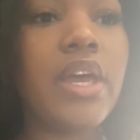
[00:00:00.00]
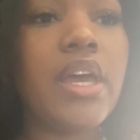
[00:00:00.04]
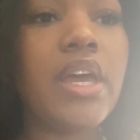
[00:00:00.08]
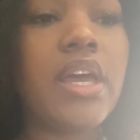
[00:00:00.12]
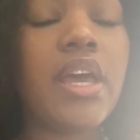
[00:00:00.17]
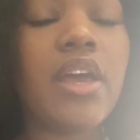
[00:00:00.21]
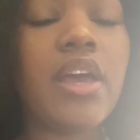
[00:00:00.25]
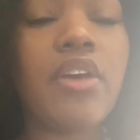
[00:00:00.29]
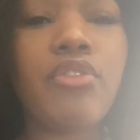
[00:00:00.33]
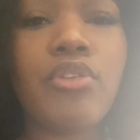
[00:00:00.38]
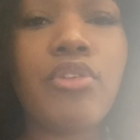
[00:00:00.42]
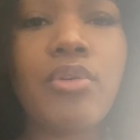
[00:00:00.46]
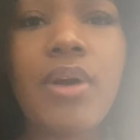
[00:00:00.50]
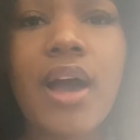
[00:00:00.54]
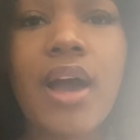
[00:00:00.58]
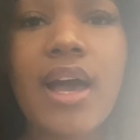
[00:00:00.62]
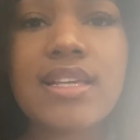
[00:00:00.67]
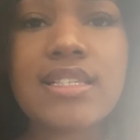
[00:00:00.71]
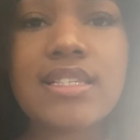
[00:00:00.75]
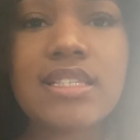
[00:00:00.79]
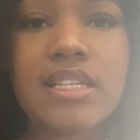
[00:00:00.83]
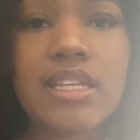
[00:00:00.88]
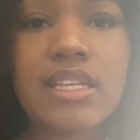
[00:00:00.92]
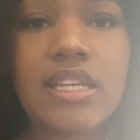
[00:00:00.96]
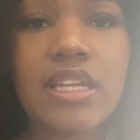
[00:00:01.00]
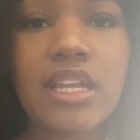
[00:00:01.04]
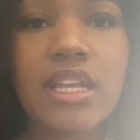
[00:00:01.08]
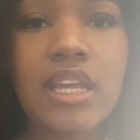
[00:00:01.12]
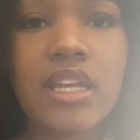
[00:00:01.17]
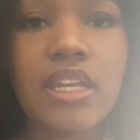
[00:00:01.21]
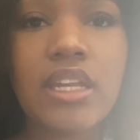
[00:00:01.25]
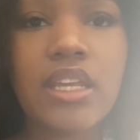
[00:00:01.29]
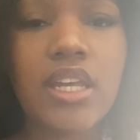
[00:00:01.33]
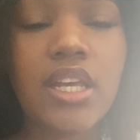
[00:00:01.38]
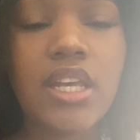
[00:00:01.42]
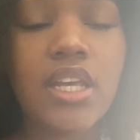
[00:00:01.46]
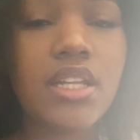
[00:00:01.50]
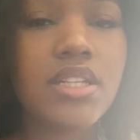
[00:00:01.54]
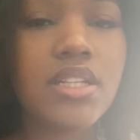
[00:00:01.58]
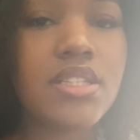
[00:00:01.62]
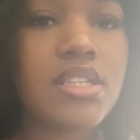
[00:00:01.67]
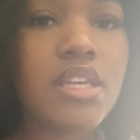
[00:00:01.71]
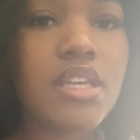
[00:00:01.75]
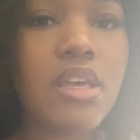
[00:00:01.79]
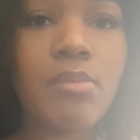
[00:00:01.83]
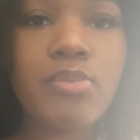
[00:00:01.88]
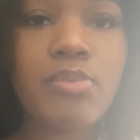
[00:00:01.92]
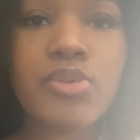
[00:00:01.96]
If you guys need any
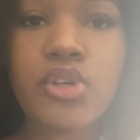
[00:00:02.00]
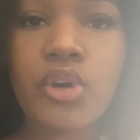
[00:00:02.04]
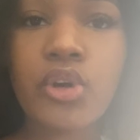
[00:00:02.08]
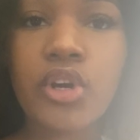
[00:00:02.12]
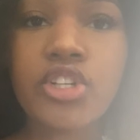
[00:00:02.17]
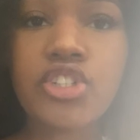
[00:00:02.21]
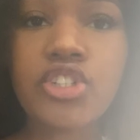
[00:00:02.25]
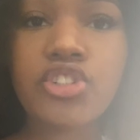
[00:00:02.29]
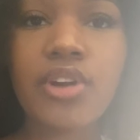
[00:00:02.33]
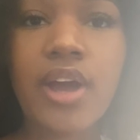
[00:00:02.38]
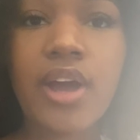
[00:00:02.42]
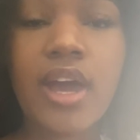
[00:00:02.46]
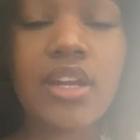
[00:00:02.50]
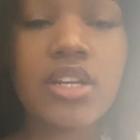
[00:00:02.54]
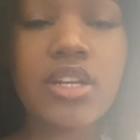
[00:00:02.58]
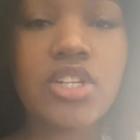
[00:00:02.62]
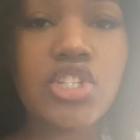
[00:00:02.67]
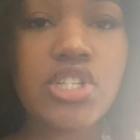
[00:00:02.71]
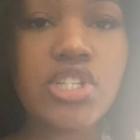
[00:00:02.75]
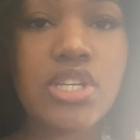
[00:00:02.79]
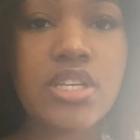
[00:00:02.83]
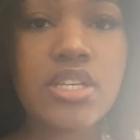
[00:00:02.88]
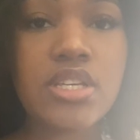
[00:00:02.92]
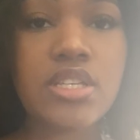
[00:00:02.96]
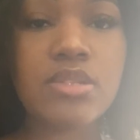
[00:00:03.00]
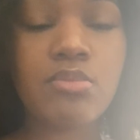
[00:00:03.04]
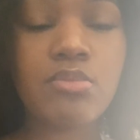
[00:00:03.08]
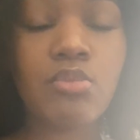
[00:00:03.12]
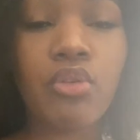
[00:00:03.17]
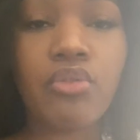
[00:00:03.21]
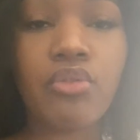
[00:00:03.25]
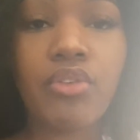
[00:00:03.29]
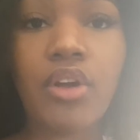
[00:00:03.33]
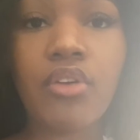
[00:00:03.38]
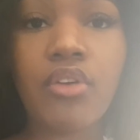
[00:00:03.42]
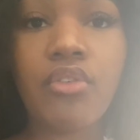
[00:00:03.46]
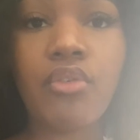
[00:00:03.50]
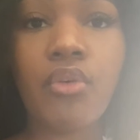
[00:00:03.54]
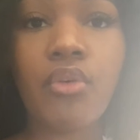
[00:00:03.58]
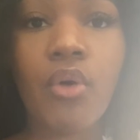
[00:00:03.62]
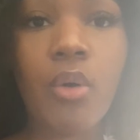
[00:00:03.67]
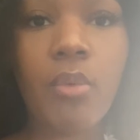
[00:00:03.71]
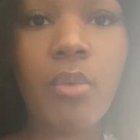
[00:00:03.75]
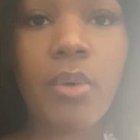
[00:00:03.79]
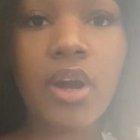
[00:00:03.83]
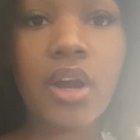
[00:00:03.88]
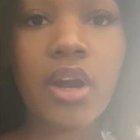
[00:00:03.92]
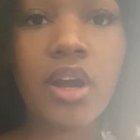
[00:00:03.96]
tips or strategies moving
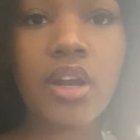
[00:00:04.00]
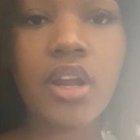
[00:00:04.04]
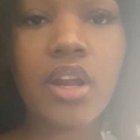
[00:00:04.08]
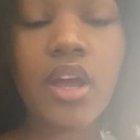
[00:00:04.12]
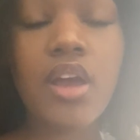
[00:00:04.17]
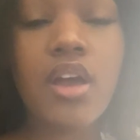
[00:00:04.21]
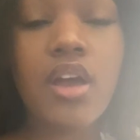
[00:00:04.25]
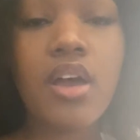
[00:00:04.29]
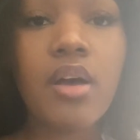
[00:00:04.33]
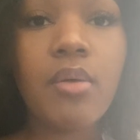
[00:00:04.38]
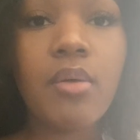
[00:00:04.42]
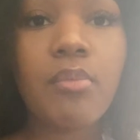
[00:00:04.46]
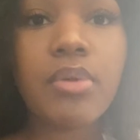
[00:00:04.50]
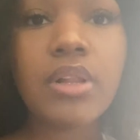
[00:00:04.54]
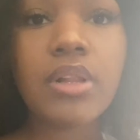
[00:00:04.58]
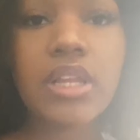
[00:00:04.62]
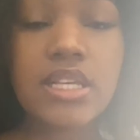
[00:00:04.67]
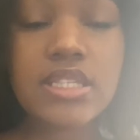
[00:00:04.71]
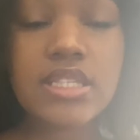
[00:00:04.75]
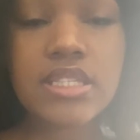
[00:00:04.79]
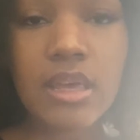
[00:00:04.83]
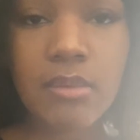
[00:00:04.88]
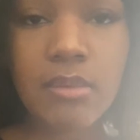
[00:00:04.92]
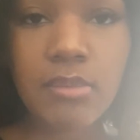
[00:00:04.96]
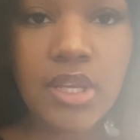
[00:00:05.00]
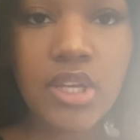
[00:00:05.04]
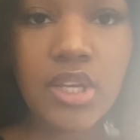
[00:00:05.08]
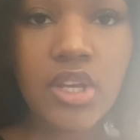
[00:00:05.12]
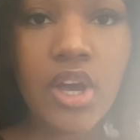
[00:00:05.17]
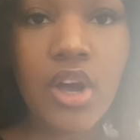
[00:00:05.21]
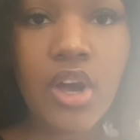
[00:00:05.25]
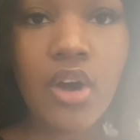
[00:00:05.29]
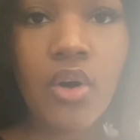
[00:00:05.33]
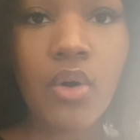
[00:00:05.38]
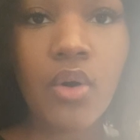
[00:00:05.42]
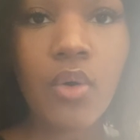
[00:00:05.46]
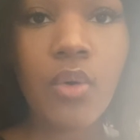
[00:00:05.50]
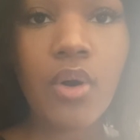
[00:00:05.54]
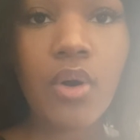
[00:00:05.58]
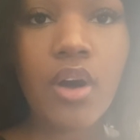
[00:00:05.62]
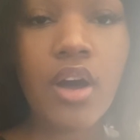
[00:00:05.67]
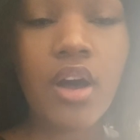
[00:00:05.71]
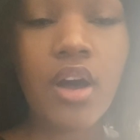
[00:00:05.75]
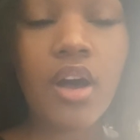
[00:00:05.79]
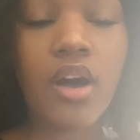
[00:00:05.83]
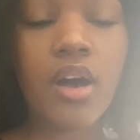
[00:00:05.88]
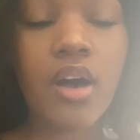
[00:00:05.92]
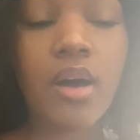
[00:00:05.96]
forward, please let me know.
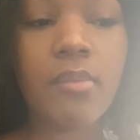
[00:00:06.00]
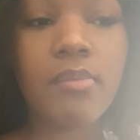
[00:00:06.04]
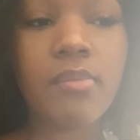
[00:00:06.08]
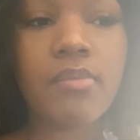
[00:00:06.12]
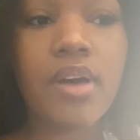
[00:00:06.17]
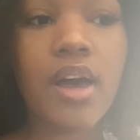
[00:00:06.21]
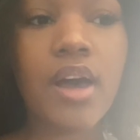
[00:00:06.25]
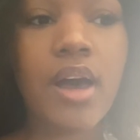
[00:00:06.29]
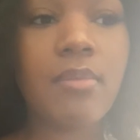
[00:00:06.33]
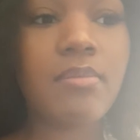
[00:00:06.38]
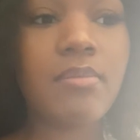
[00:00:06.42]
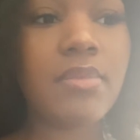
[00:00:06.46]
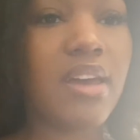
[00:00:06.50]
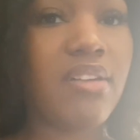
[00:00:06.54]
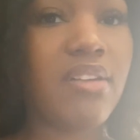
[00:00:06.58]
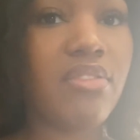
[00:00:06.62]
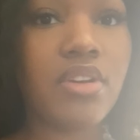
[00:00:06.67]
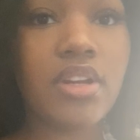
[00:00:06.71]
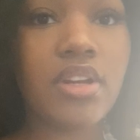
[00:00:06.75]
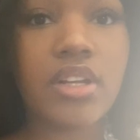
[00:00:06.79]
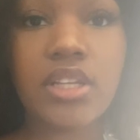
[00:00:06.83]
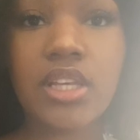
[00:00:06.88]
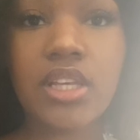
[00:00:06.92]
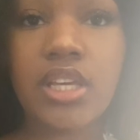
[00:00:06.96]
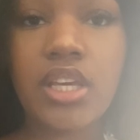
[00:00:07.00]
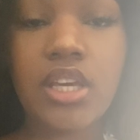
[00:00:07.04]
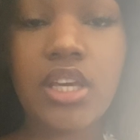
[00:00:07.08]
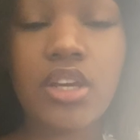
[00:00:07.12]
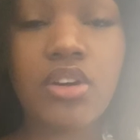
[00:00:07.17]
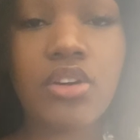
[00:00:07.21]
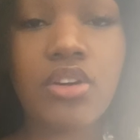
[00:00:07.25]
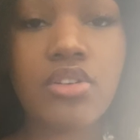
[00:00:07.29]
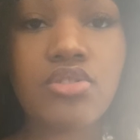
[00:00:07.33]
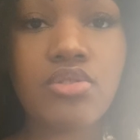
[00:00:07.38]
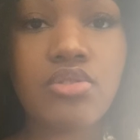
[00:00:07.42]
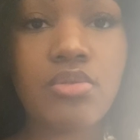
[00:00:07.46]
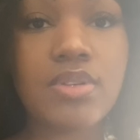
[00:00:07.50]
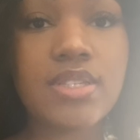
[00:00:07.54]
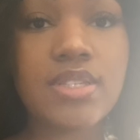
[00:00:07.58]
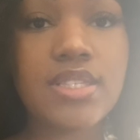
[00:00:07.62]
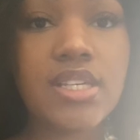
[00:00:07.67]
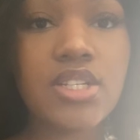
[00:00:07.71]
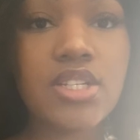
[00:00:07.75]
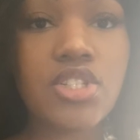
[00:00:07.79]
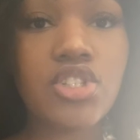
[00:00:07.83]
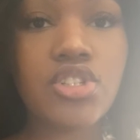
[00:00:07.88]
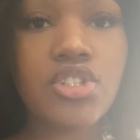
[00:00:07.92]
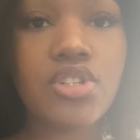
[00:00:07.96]
I'm definitely here to
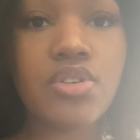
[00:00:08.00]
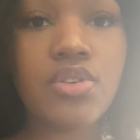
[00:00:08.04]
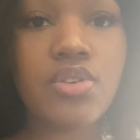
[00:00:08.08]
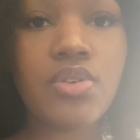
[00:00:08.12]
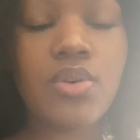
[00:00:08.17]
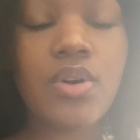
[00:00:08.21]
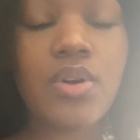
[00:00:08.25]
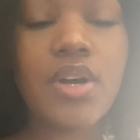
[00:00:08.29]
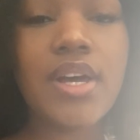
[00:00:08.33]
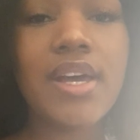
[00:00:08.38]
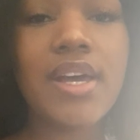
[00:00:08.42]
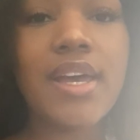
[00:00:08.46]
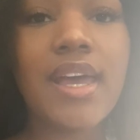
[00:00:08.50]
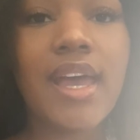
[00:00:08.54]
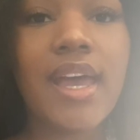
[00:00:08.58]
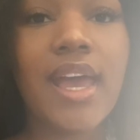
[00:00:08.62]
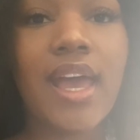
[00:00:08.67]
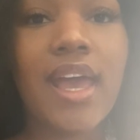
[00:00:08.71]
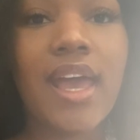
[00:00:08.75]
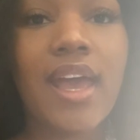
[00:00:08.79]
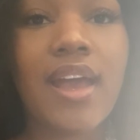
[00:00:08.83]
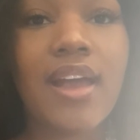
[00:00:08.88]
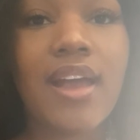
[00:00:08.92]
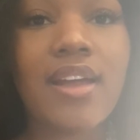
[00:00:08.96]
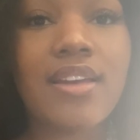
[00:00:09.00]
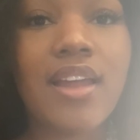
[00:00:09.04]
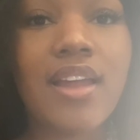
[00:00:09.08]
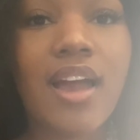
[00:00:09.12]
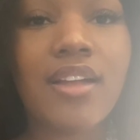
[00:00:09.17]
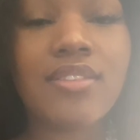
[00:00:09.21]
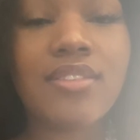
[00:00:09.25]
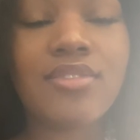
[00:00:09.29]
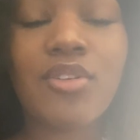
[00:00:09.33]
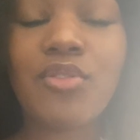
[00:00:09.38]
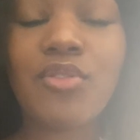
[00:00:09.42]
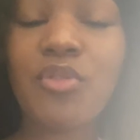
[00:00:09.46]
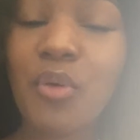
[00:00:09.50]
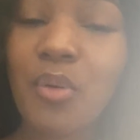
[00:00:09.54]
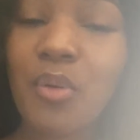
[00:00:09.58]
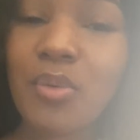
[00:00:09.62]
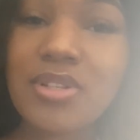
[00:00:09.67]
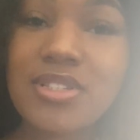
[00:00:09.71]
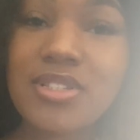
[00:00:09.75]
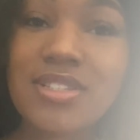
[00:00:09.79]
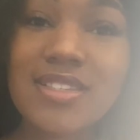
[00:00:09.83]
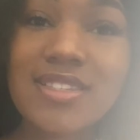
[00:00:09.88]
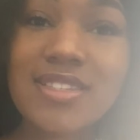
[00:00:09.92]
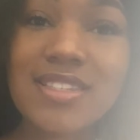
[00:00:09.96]
assist you, and I look forward
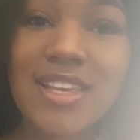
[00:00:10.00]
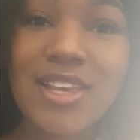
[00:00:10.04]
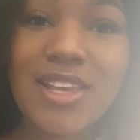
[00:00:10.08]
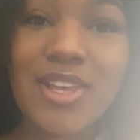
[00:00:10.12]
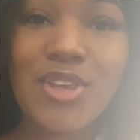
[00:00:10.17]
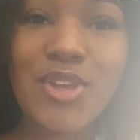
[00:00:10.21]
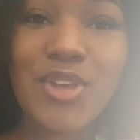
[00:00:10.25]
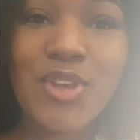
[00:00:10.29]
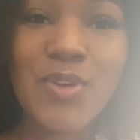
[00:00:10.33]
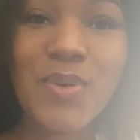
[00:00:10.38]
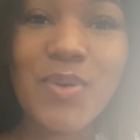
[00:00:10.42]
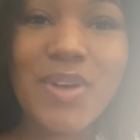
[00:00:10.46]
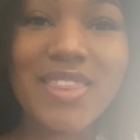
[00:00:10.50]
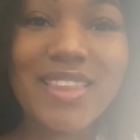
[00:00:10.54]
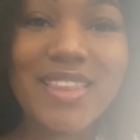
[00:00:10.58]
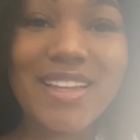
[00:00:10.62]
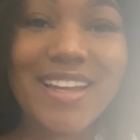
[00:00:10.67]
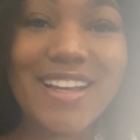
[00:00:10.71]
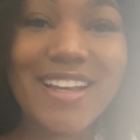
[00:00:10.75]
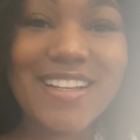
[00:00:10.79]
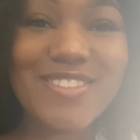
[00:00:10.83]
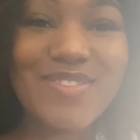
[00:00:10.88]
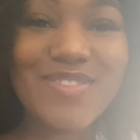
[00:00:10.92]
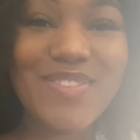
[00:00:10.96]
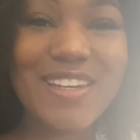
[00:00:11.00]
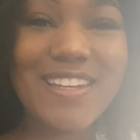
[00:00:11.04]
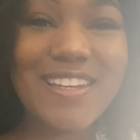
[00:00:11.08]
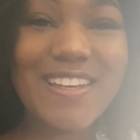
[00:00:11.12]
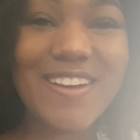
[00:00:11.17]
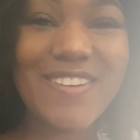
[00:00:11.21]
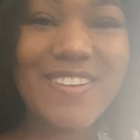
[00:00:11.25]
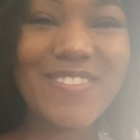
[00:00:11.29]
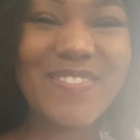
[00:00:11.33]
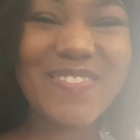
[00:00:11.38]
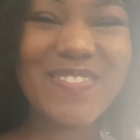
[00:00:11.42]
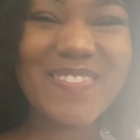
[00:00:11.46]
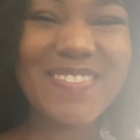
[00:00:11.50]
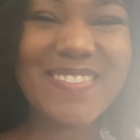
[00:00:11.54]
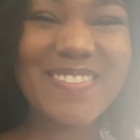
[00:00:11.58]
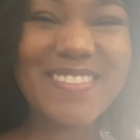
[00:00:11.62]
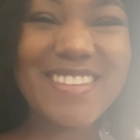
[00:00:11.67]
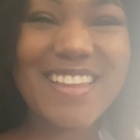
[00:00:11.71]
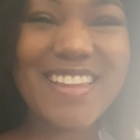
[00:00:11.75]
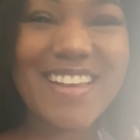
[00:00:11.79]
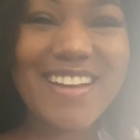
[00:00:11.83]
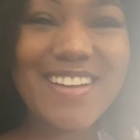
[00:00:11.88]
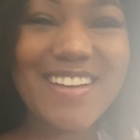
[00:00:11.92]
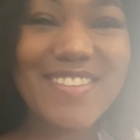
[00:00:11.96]
to seeing you in the next video.
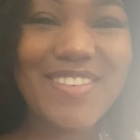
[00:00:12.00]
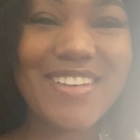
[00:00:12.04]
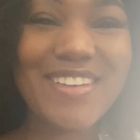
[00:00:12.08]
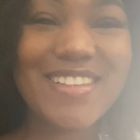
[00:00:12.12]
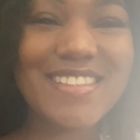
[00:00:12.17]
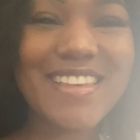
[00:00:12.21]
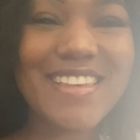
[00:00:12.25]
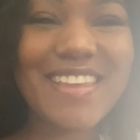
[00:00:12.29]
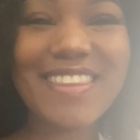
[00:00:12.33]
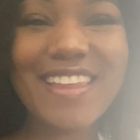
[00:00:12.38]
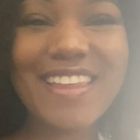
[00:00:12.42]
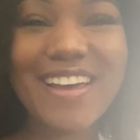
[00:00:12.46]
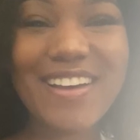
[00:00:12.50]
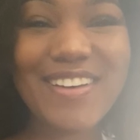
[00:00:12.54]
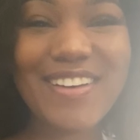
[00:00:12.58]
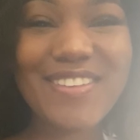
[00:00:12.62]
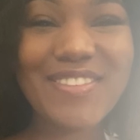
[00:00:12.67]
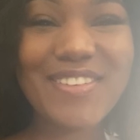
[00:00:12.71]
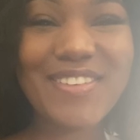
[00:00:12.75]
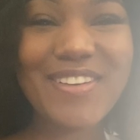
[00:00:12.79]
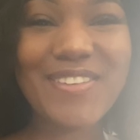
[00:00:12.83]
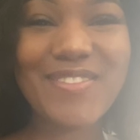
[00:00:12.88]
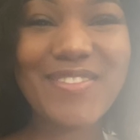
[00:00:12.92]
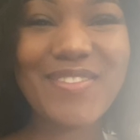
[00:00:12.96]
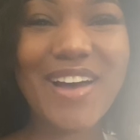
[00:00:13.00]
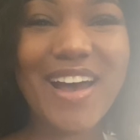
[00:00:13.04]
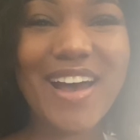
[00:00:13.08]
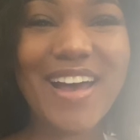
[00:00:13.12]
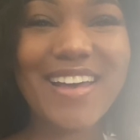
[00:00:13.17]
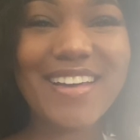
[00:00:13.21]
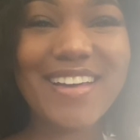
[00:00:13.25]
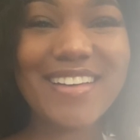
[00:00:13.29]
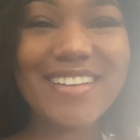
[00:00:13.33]
Peace and love. Bye.